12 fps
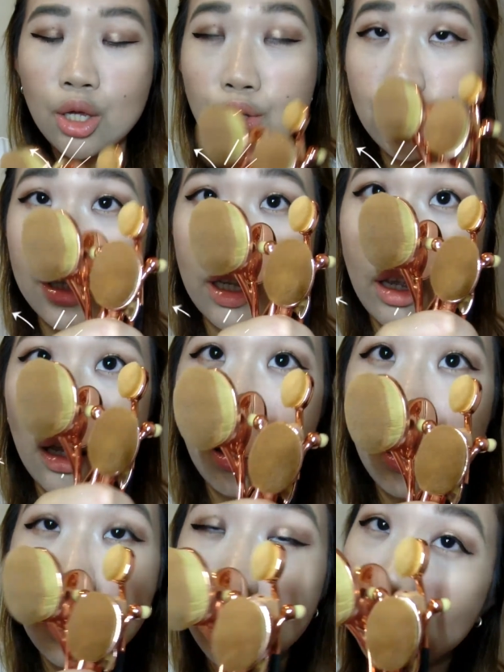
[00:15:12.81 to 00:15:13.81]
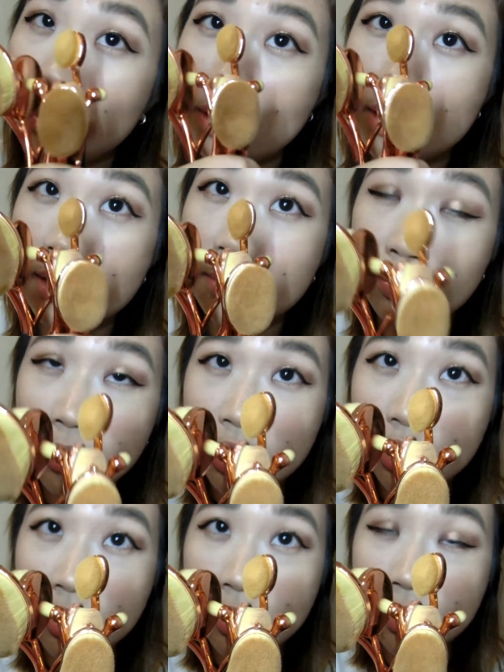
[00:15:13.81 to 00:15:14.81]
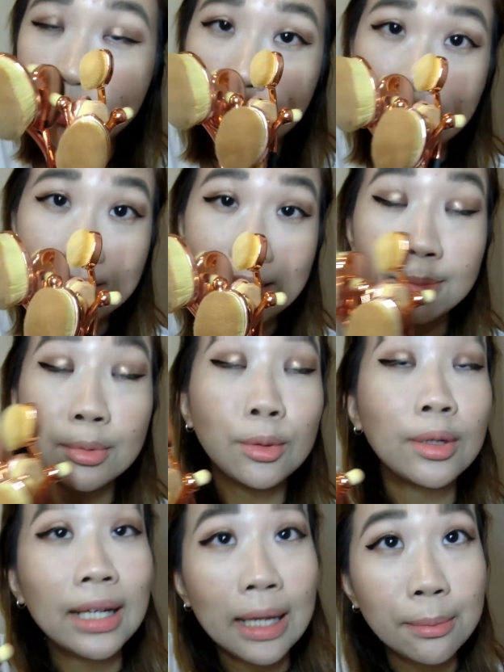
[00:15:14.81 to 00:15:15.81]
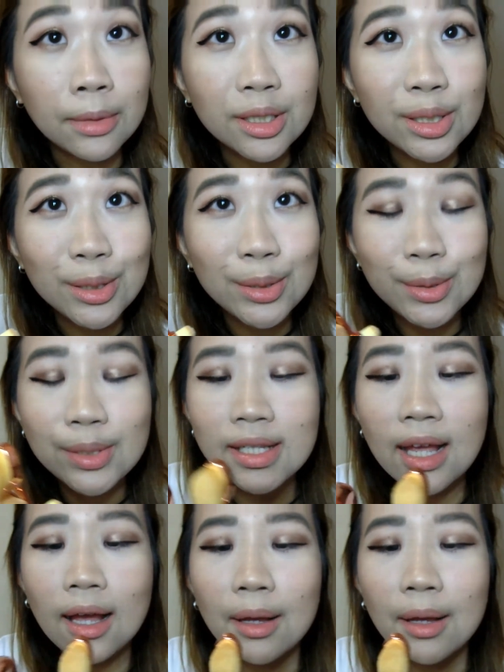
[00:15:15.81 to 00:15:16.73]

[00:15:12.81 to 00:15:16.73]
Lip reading: using all these brushes from SimpleGlamGirls.